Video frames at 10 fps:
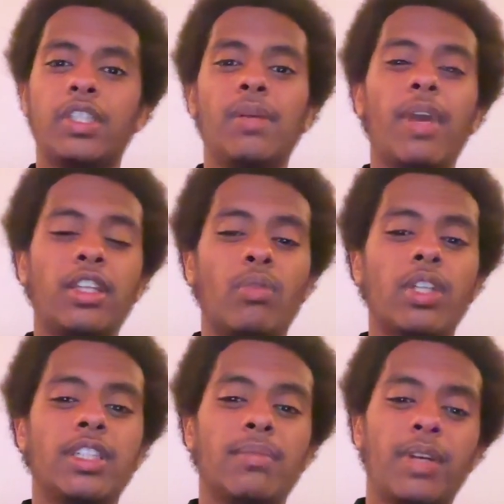to make the
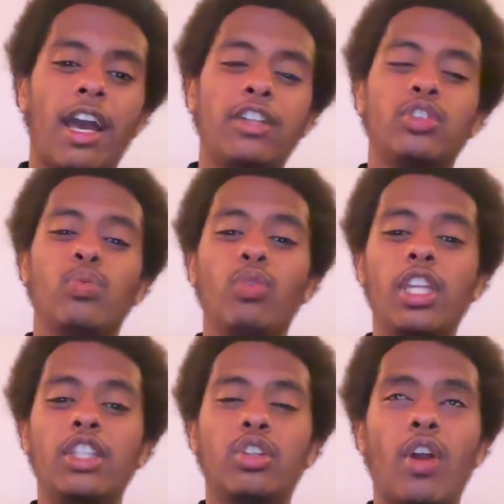runs in behind, to
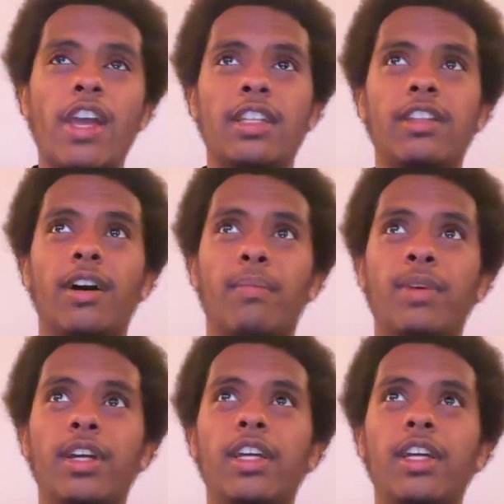really threaten them.